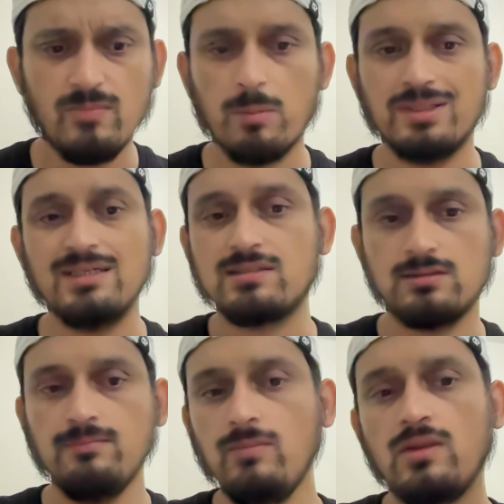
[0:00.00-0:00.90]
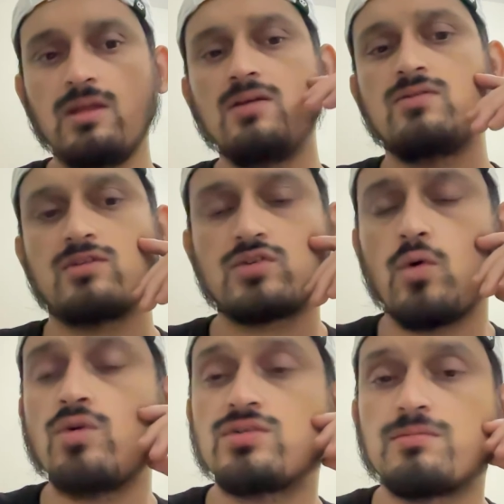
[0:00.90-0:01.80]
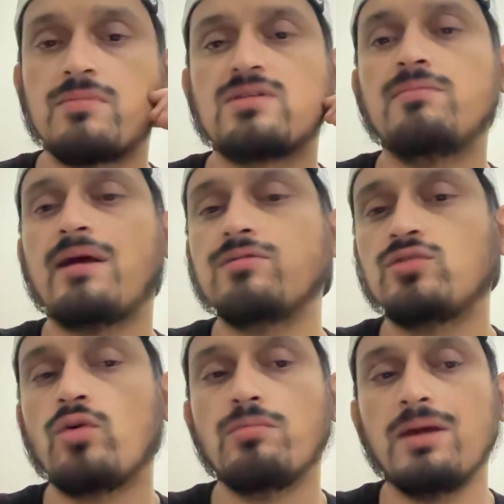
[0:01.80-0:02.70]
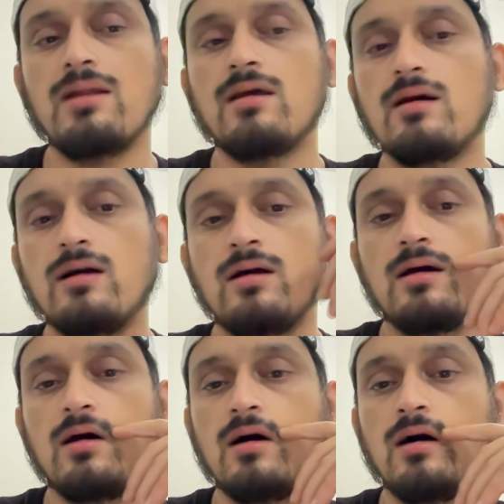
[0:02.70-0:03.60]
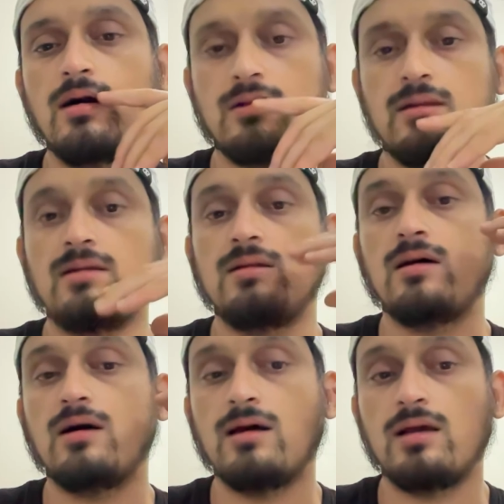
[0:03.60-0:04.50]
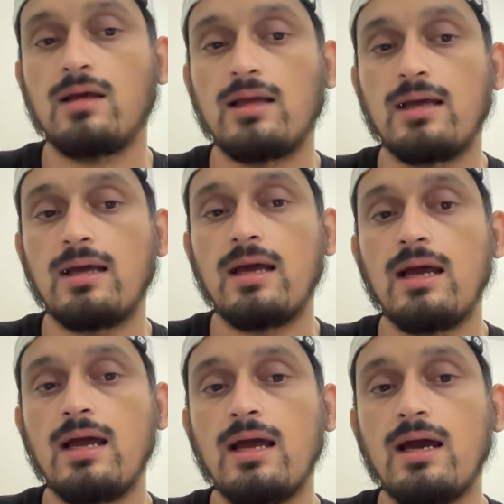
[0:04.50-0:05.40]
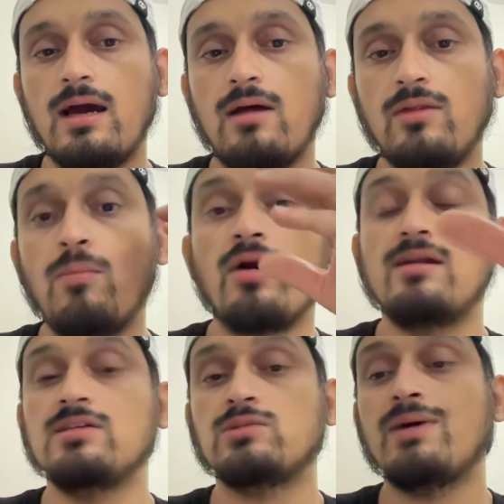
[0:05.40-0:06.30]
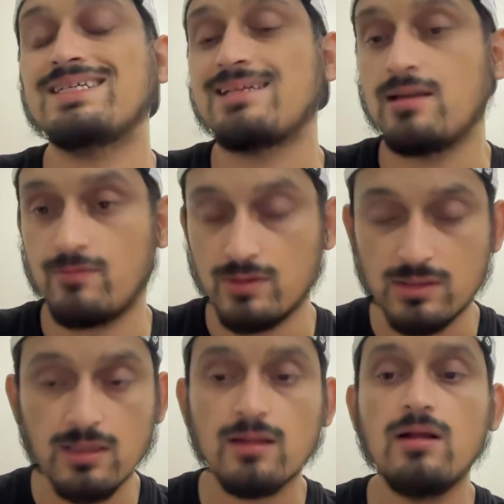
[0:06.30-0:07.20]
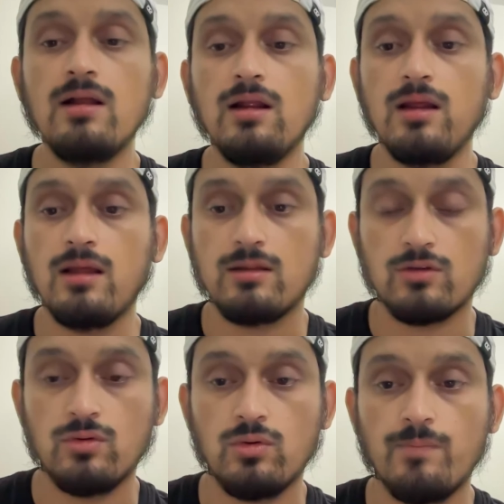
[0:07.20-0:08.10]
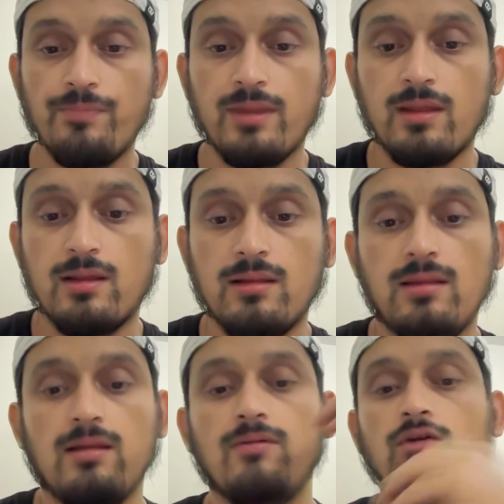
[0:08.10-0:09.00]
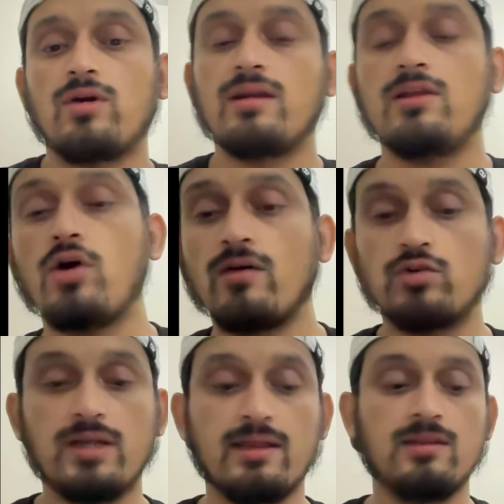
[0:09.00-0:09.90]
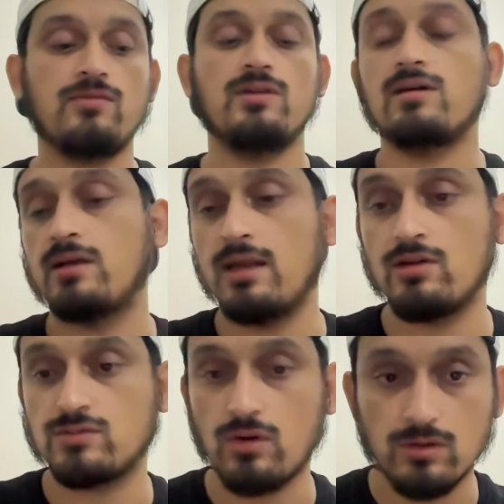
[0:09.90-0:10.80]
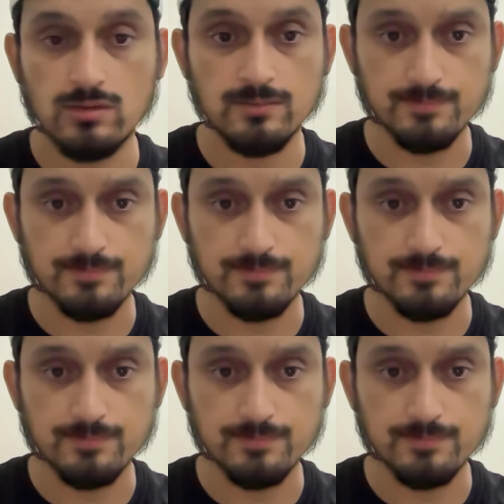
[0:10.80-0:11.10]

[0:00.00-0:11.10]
these scores sometimes don't mean that the model is best in everything. So you have to take this with a grain of salt.